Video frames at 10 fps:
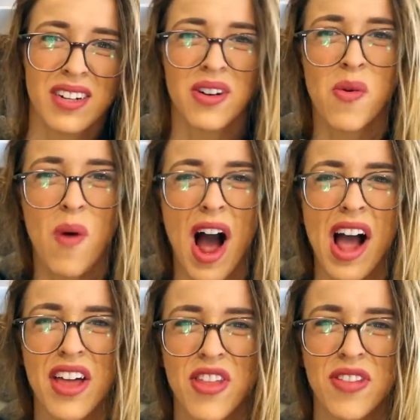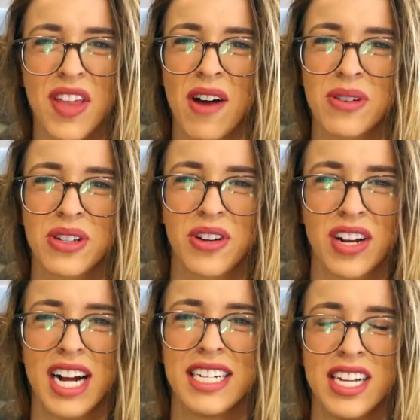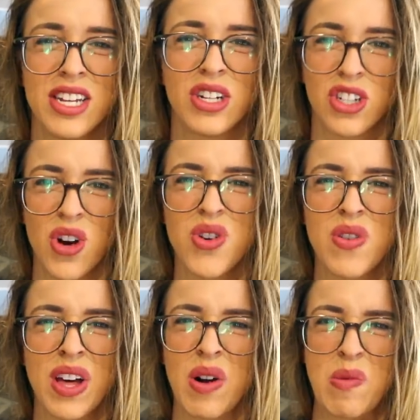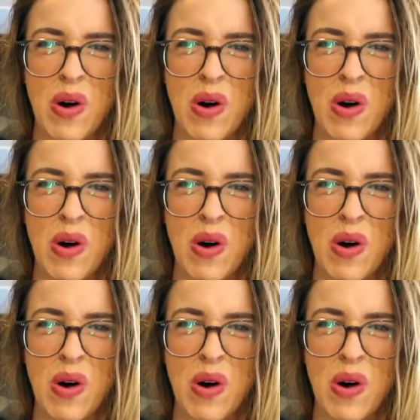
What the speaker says: don't know why I thought that was a good idea to show you that it